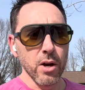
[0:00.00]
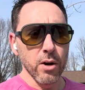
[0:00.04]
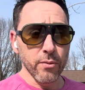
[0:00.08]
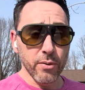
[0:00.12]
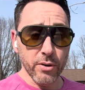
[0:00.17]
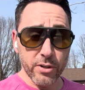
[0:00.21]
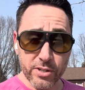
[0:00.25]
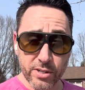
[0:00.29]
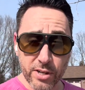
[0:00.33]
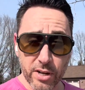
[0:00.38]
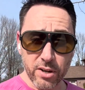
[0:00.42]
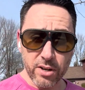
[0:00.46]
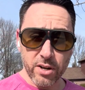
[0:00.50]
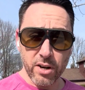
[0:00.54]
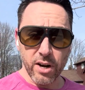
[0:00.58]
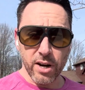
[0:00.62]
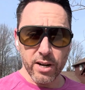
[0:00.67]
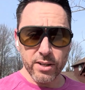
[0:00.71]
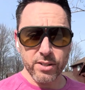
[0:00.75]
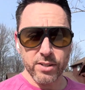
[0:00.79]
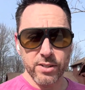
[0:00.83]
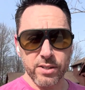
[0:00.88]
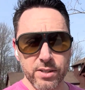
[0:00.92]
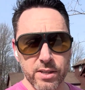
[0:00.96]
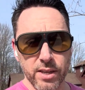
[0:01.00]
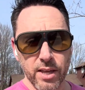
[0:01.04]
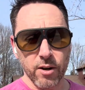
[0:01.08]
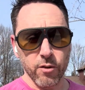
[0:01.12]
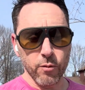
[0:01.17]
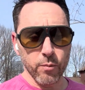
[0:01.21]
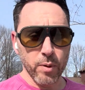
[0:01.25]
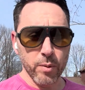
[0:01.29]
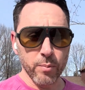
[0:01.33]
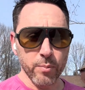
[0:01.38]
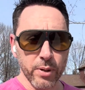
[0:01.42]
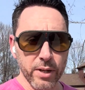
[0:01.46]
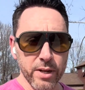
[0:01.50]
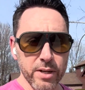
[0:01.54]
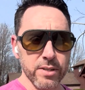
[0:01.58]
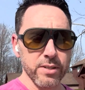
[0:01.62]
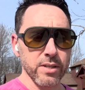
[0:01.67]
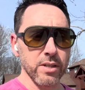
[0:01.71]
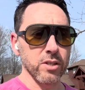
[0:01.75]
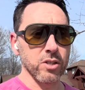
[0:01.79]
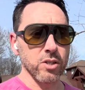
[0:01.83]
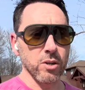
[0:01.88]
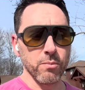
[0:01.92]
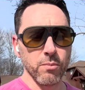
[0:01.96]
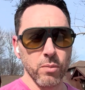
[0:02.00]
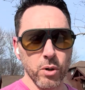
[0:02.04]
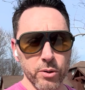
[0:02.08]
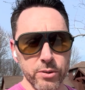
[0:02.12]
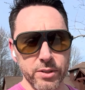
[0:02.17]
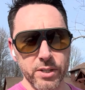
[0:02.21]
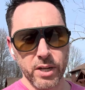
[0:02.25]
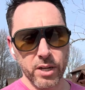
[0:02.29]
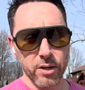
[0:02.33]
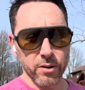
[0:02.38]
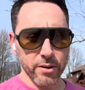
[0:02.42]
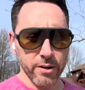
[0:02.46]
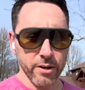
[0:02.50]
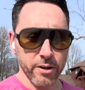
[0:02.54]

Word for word: for sunk costs that have been placed into multi-year